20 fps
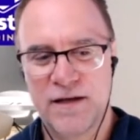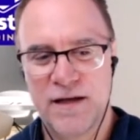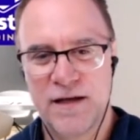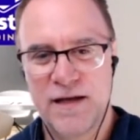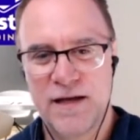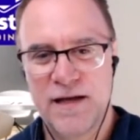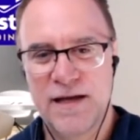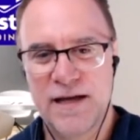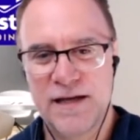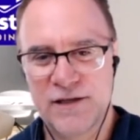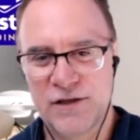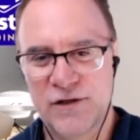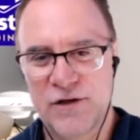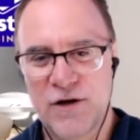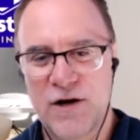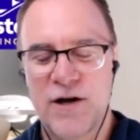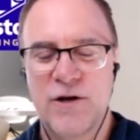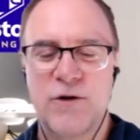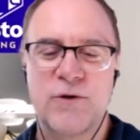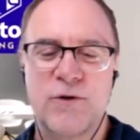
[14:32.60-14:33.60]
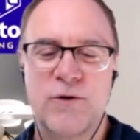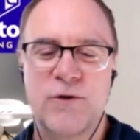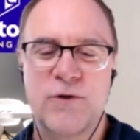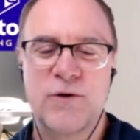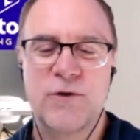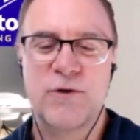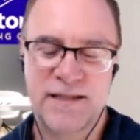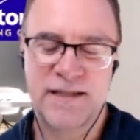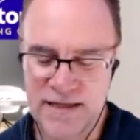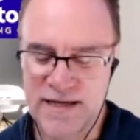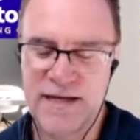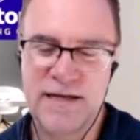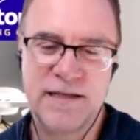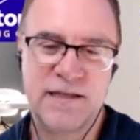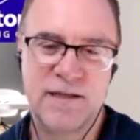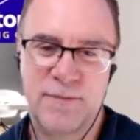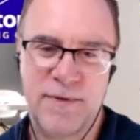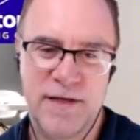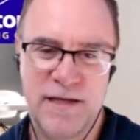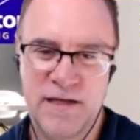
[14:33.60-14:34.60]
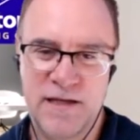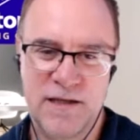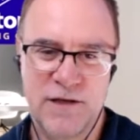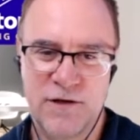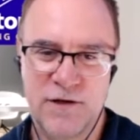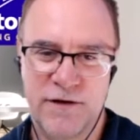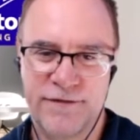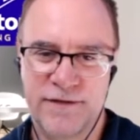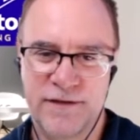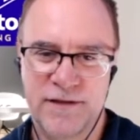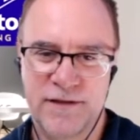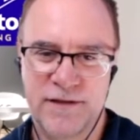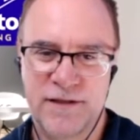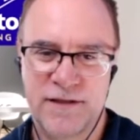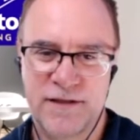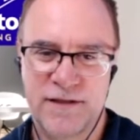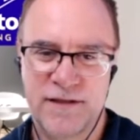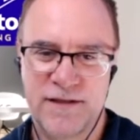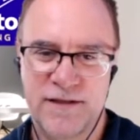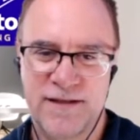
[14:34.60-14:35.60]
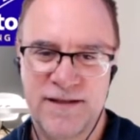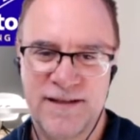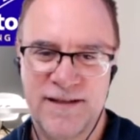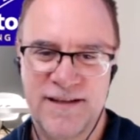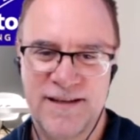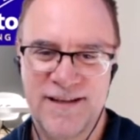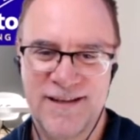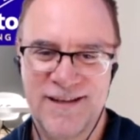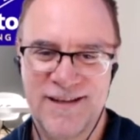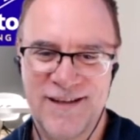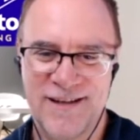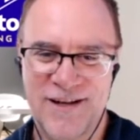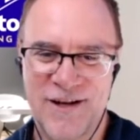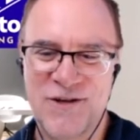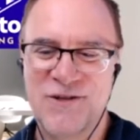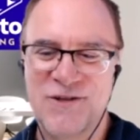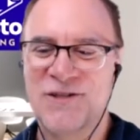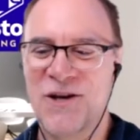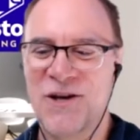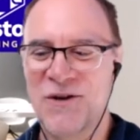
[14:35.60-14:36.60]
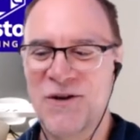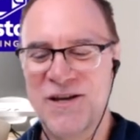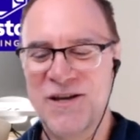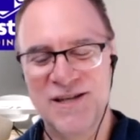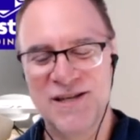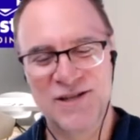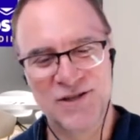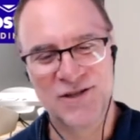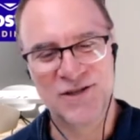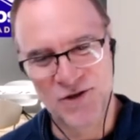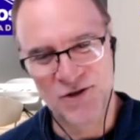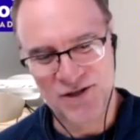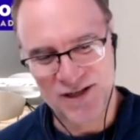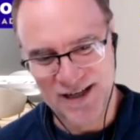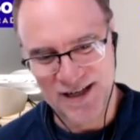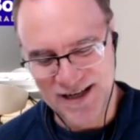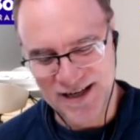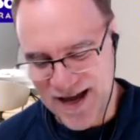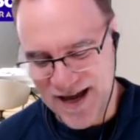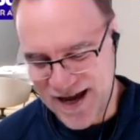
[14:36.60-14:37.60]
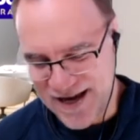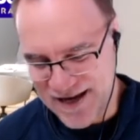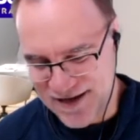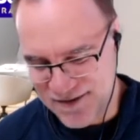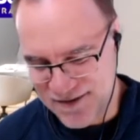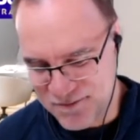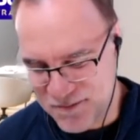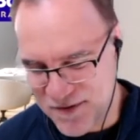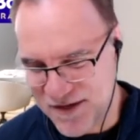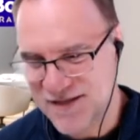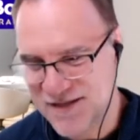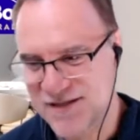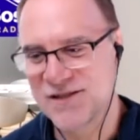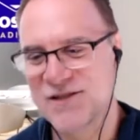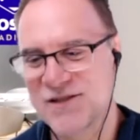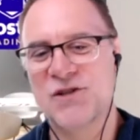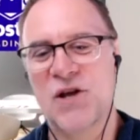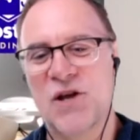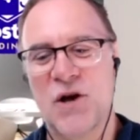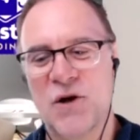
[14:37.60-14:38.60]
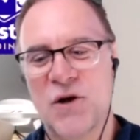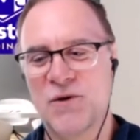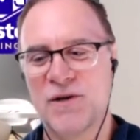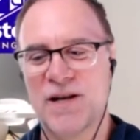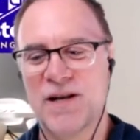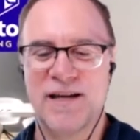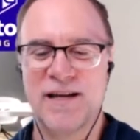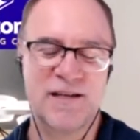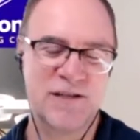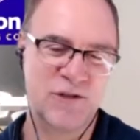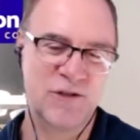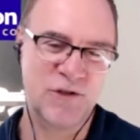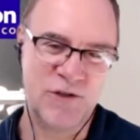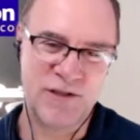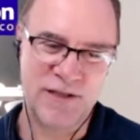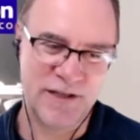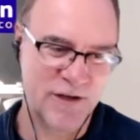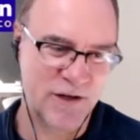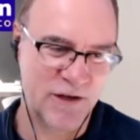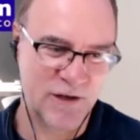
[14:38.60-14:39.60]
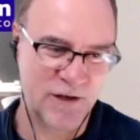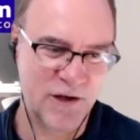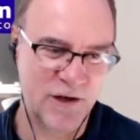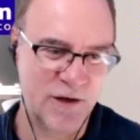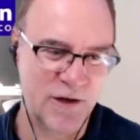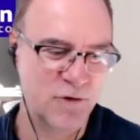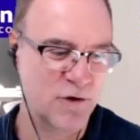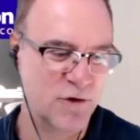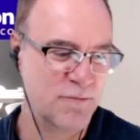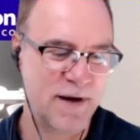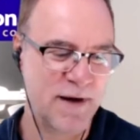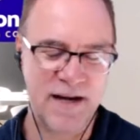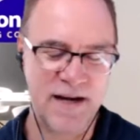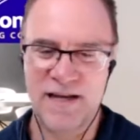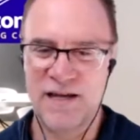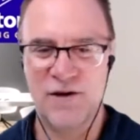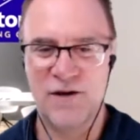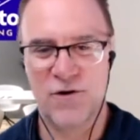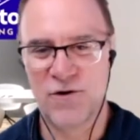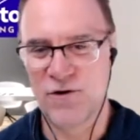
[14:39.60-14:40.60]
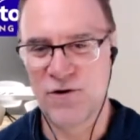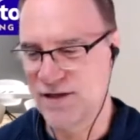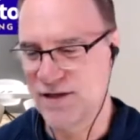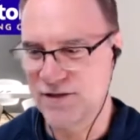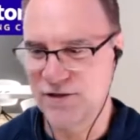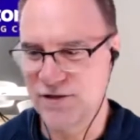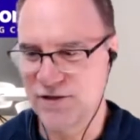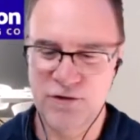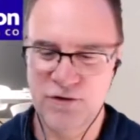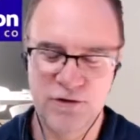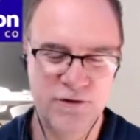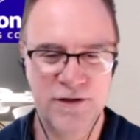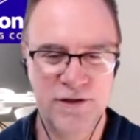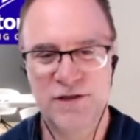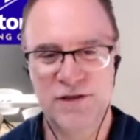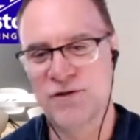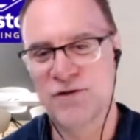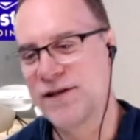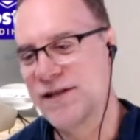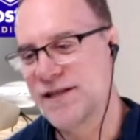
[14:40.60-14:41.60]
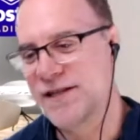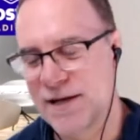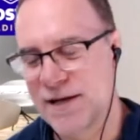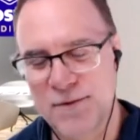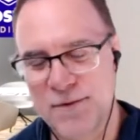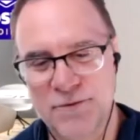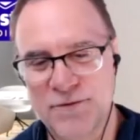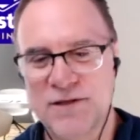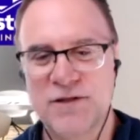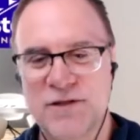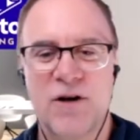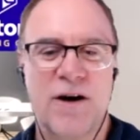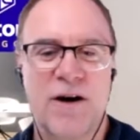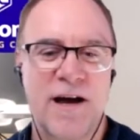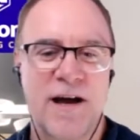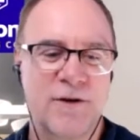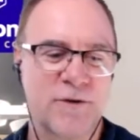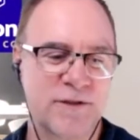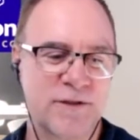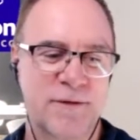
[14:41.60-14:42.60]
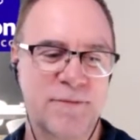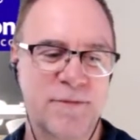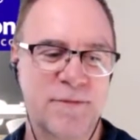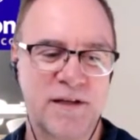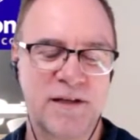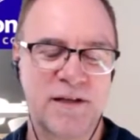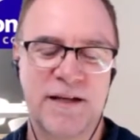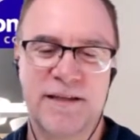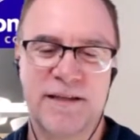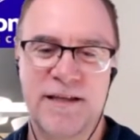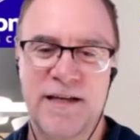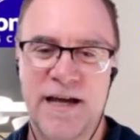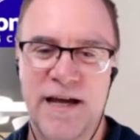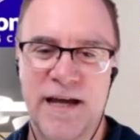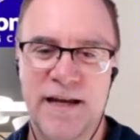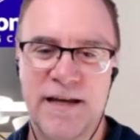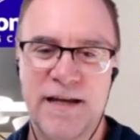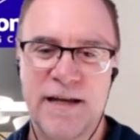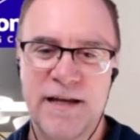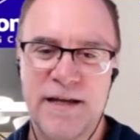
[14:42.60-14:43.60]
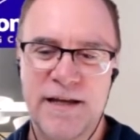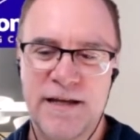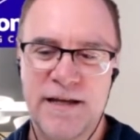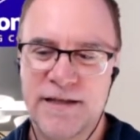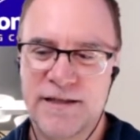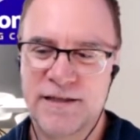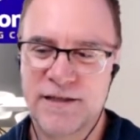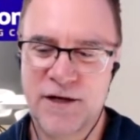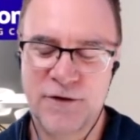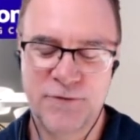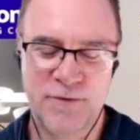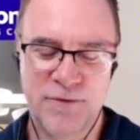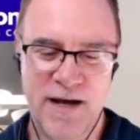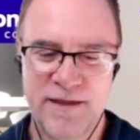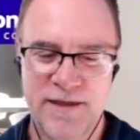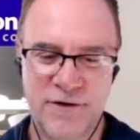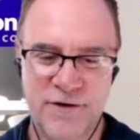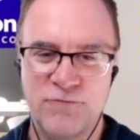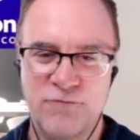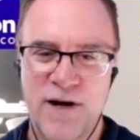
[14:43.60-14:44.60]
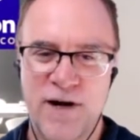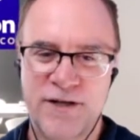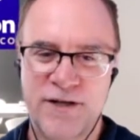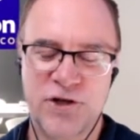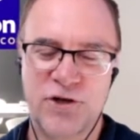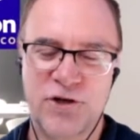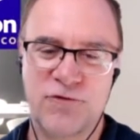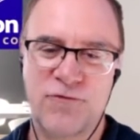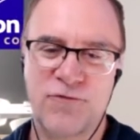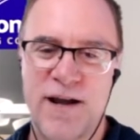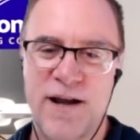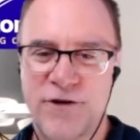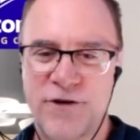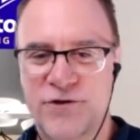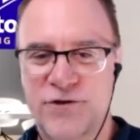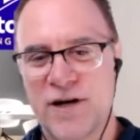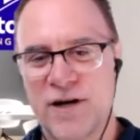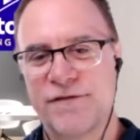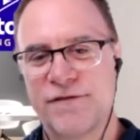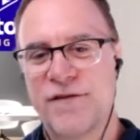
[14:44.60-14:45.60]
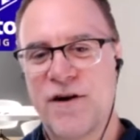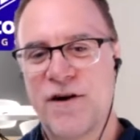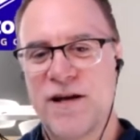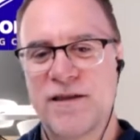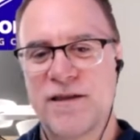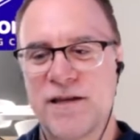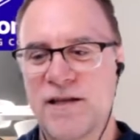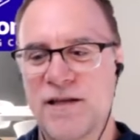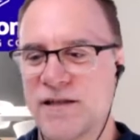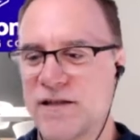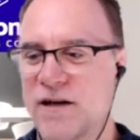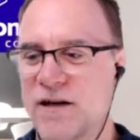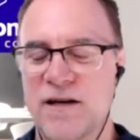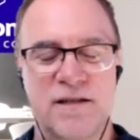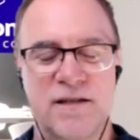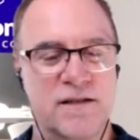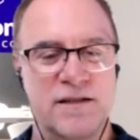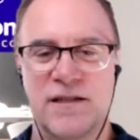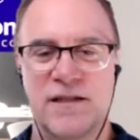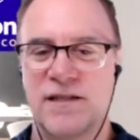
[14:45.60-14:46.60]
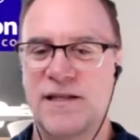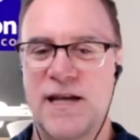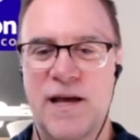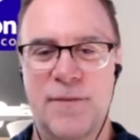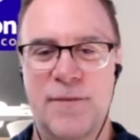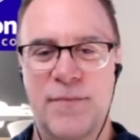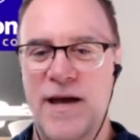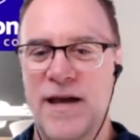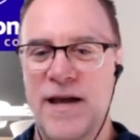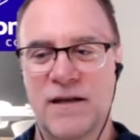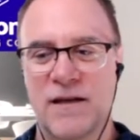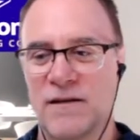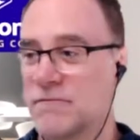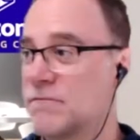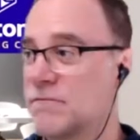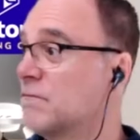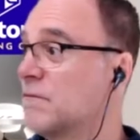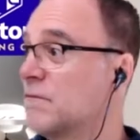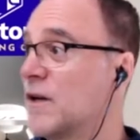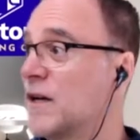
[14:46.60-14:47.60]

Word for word: is a guy who doesn't need to be in the office. No. You know, so he's usually a business owner. He's usually got a lot more money, or he's a tourist, or he's semi-retired, or something like that. So yeah. rather than rushing around trying to find these guys, I just sat back and hey,